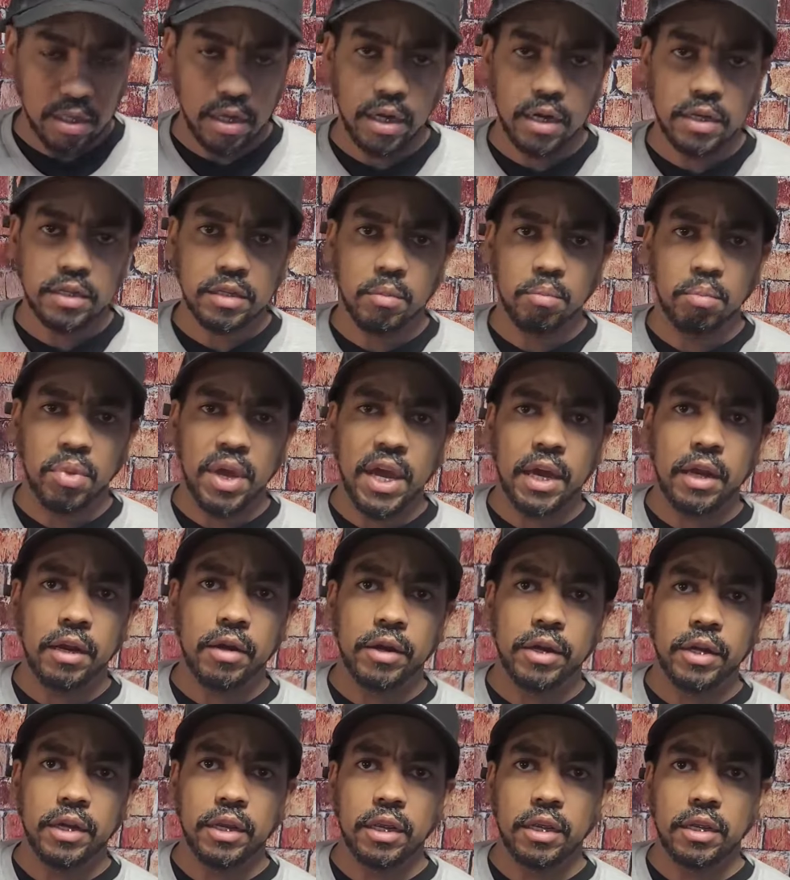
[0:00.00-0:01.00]
there's a
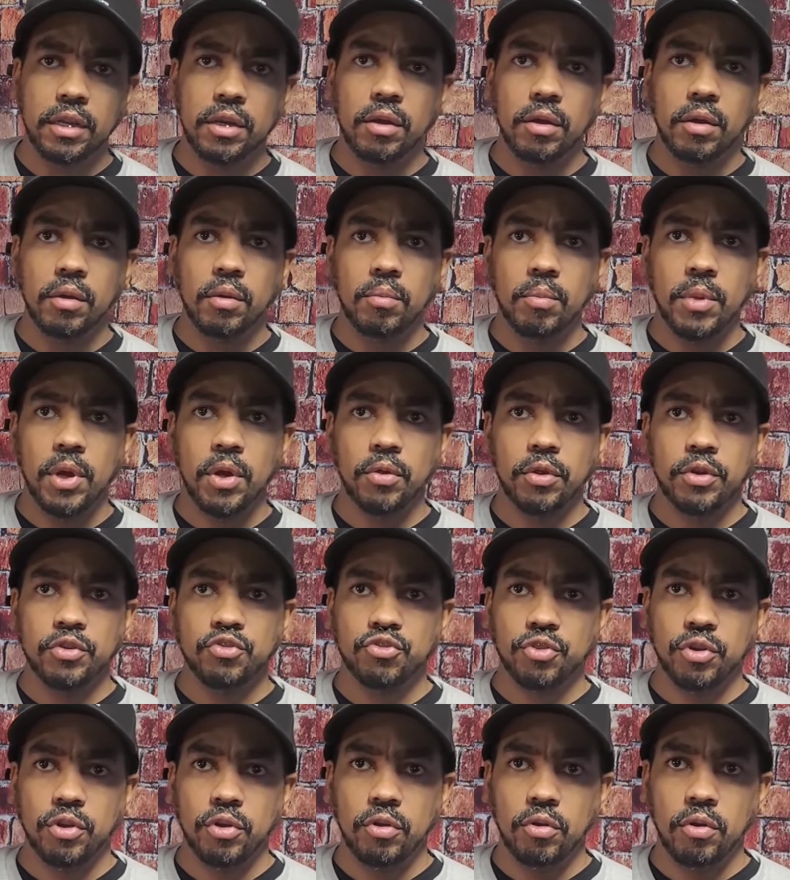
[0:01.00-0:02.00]
battery in your remote
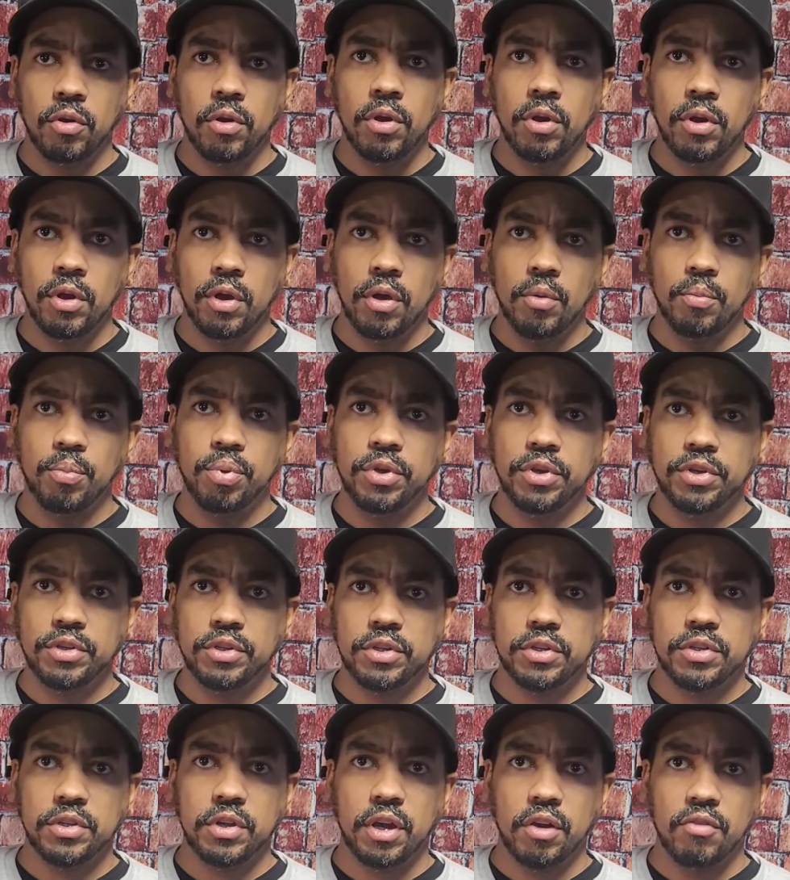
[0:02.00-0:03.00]
control on push
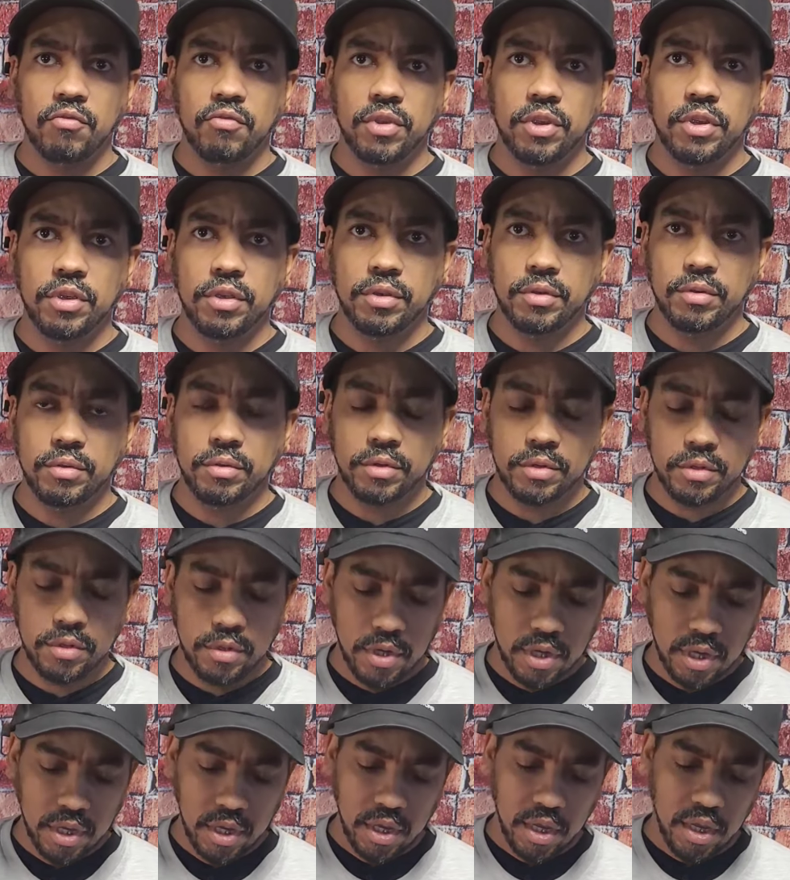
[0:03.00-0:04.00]
to start vehicles.
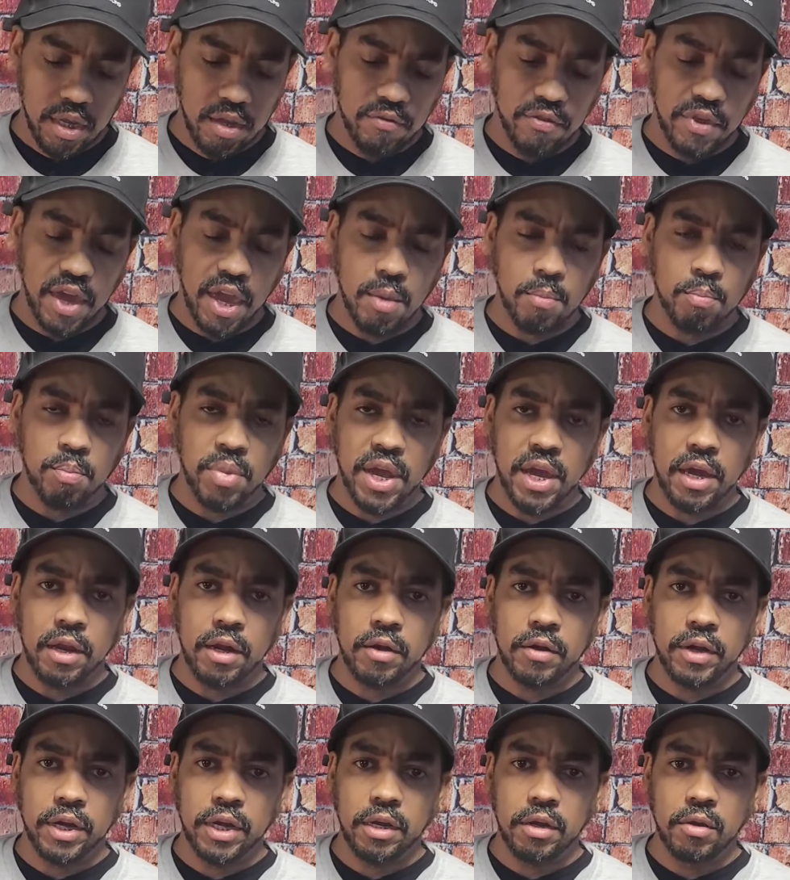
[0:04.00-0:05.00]
If that
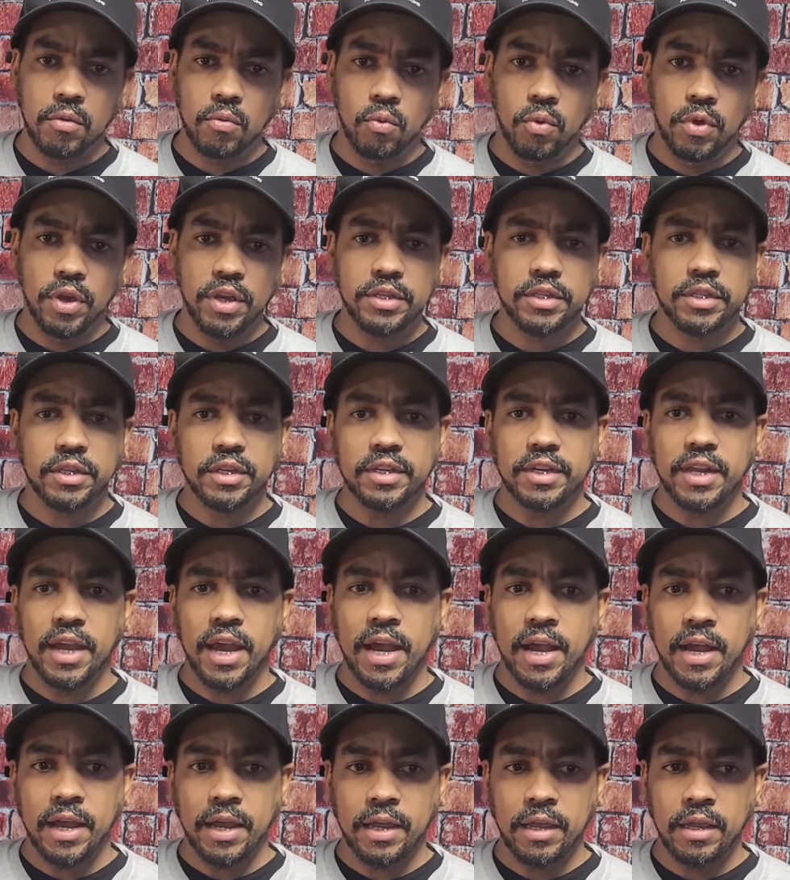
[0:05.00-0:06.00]
battery was to
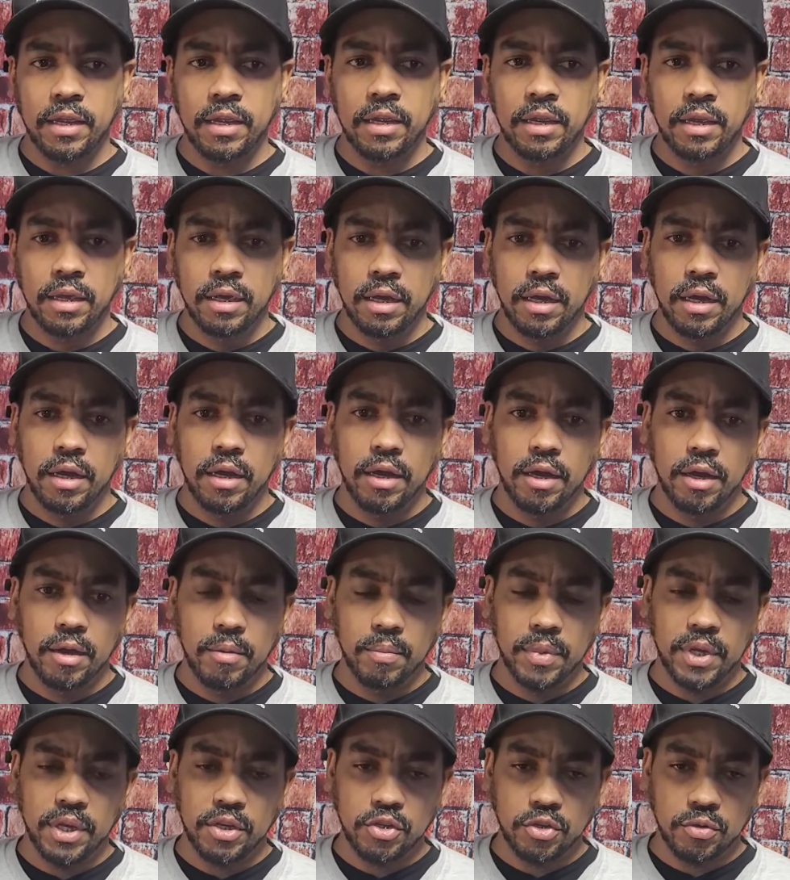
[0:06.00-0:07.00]
die,
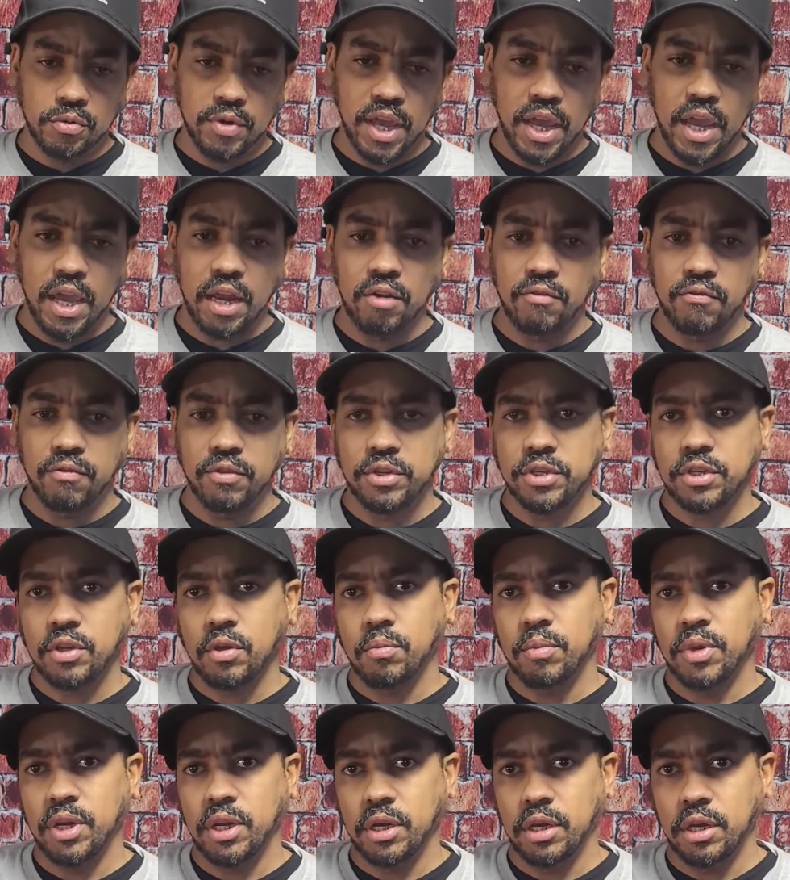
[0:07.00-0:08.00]
because you've had it for
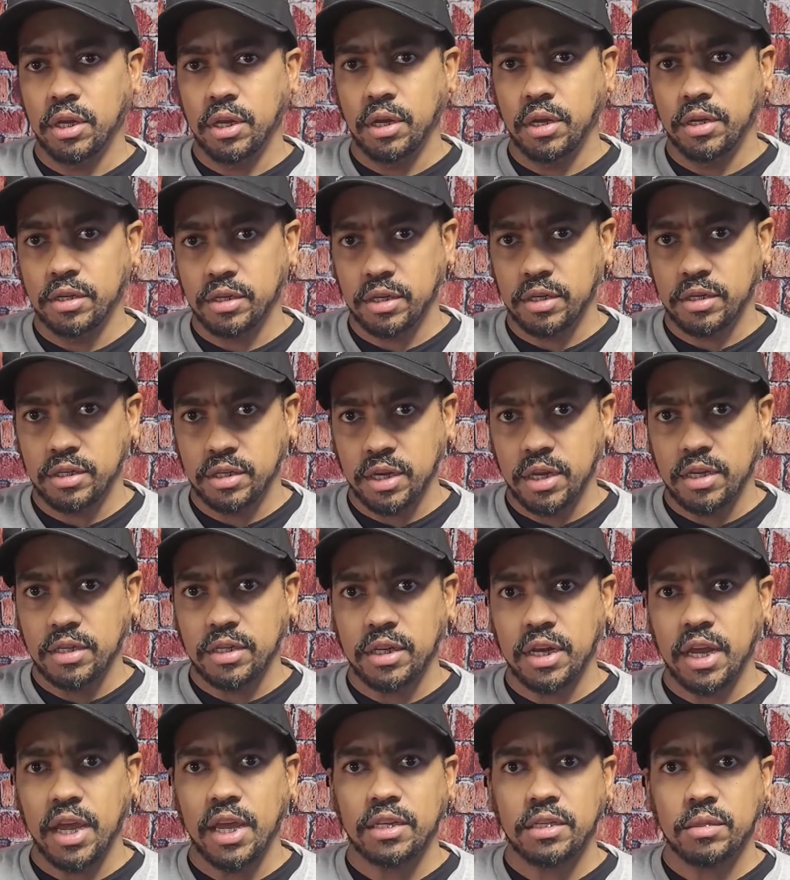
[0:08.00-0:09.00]
so many years, because yes,
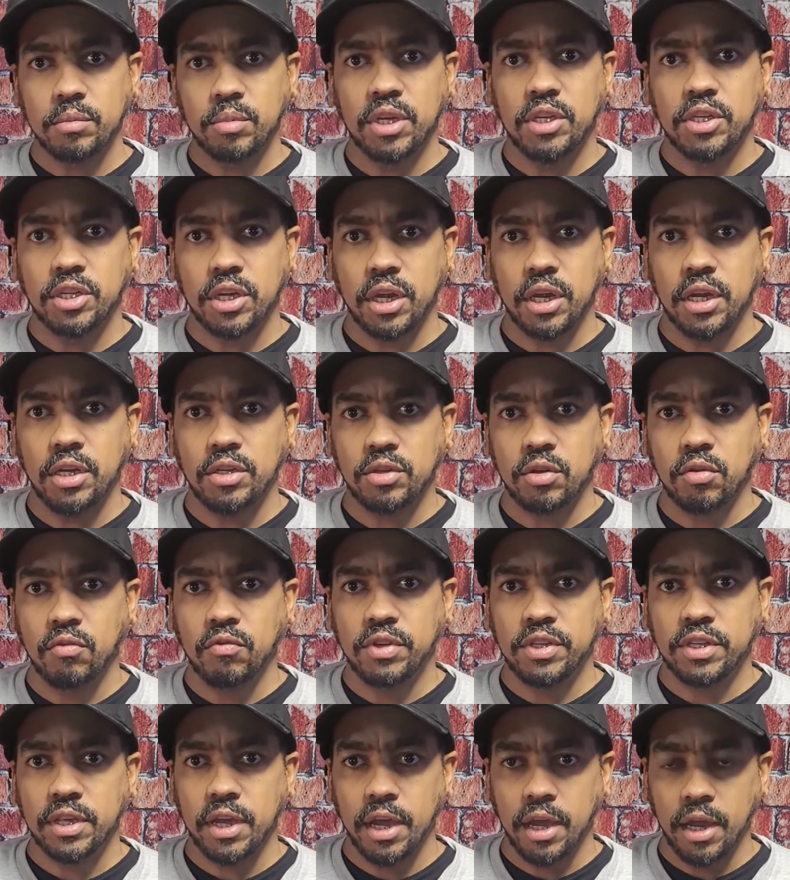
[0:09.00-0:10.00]
it has to be changed
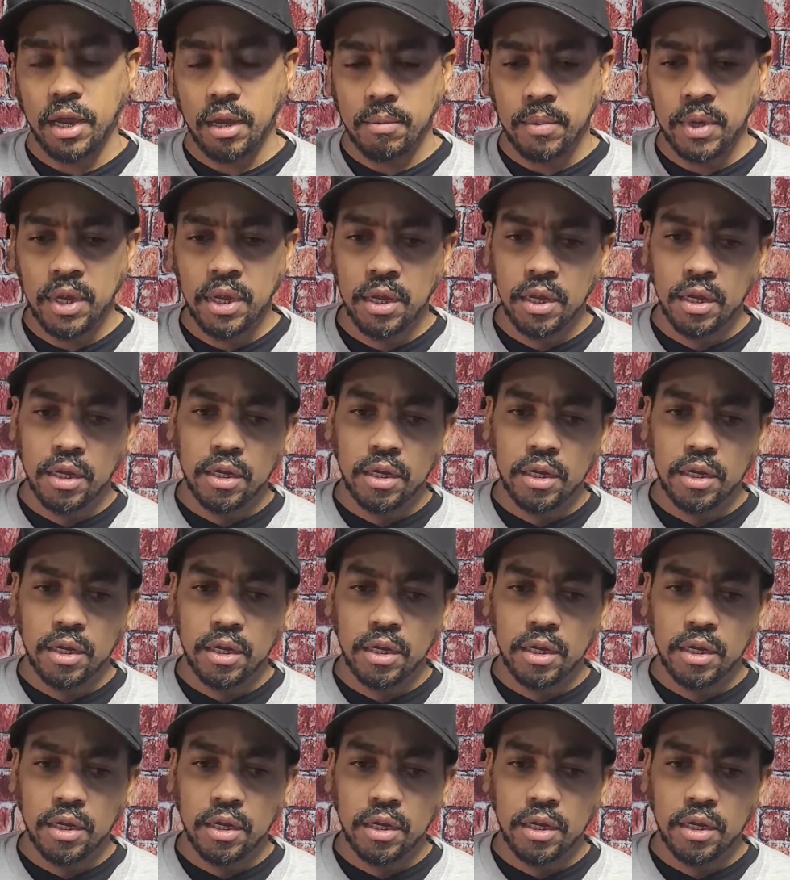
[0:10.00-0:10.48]
over time.